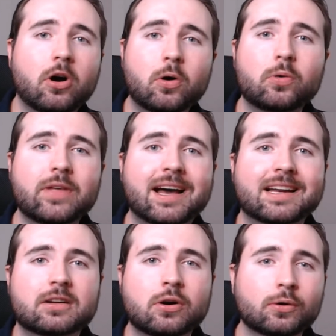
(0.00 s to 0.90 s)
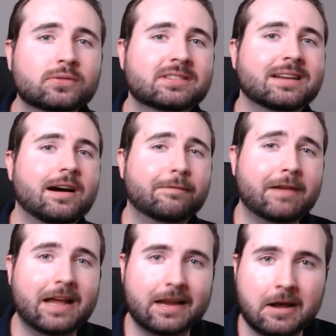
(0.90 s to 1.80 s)
all that cool stuff
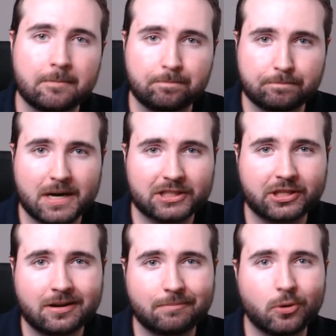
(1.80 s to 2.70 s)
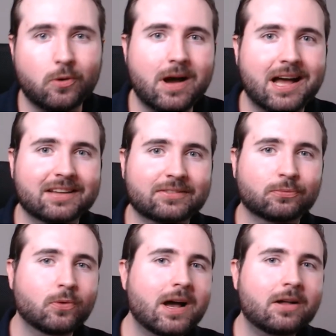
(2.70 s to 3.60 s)
and much more as
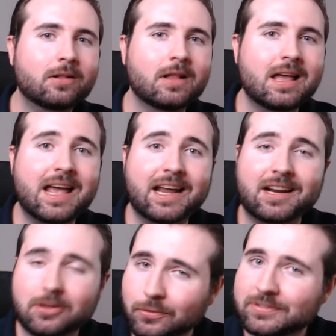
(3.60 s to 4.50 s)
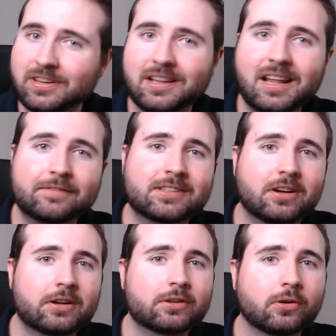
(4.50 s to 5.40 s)
well. And I'd also love to
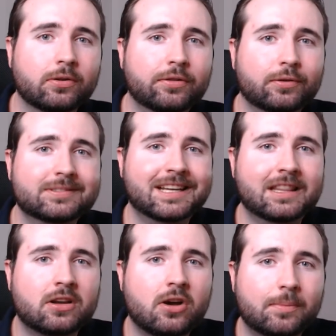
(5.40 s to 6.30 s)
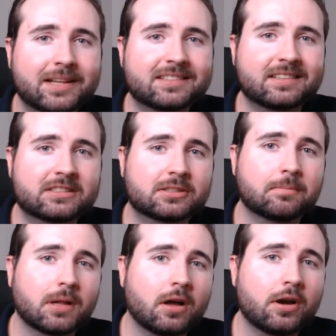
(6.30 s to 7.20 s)
know your thoughts in the comments section
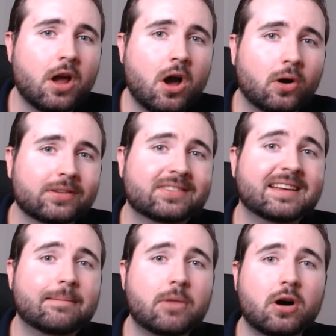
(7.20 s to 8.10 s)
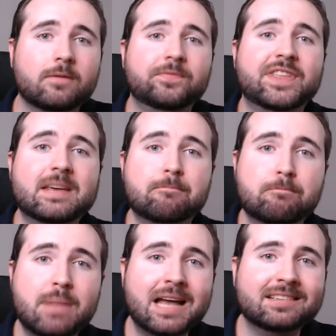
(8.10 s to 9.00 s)
below on some of the
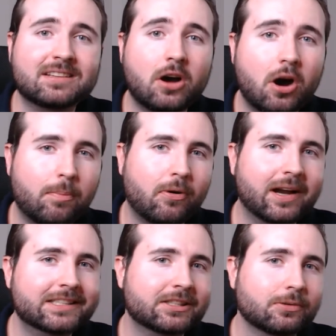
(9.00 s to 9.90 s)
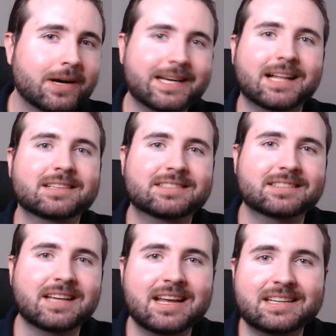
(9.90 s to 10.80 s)
best operational
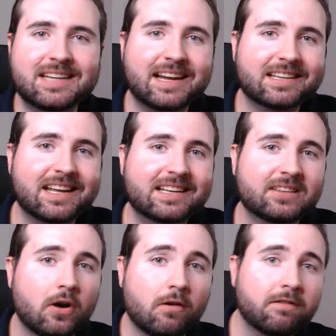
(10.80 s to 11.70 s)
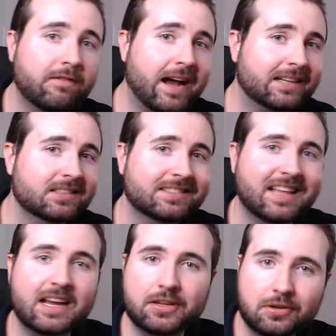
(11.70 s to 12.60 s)
analysis techniques or factors
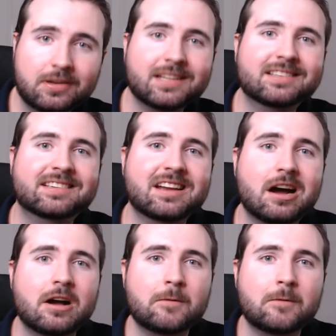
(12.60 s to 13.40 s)
that you consider